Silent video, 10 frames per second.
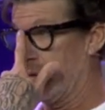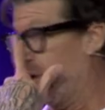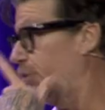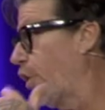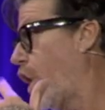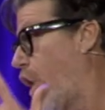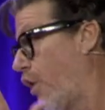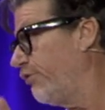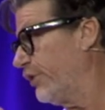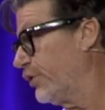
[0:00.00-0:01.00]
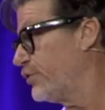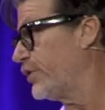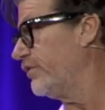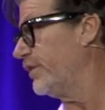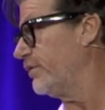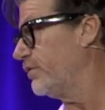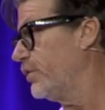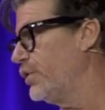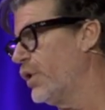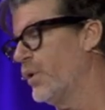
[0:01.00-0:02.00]
It was all fear driven.
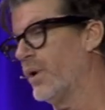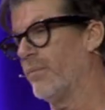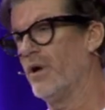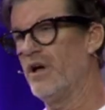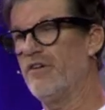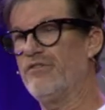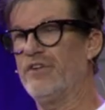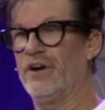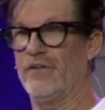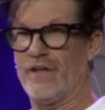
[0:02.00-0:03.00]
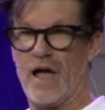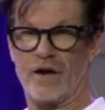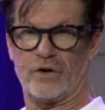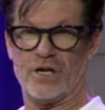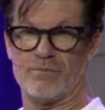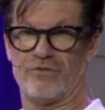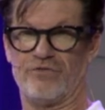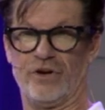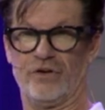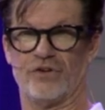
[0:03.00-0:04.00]
You know, um, fear, the acronym of
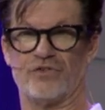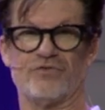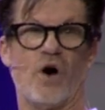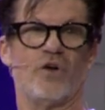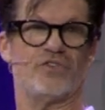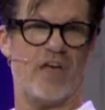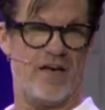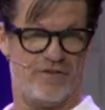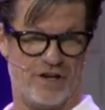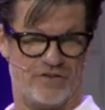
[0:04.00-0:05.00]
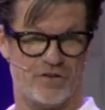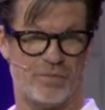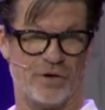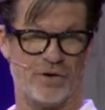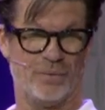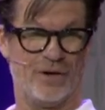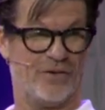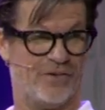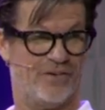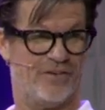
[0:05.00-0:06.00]
fear is false evidence appearing
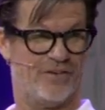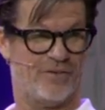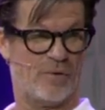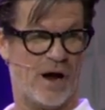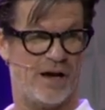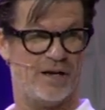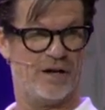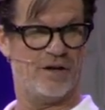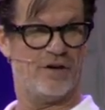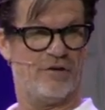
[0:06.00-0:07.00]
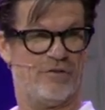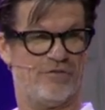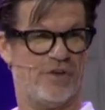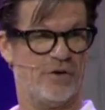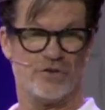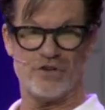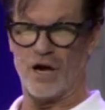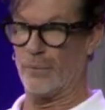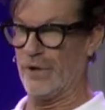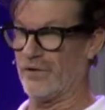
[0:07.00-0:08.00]
real, right? Mm. Fear is
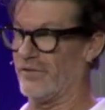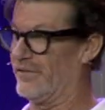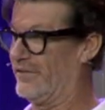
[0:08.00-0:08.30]
not real.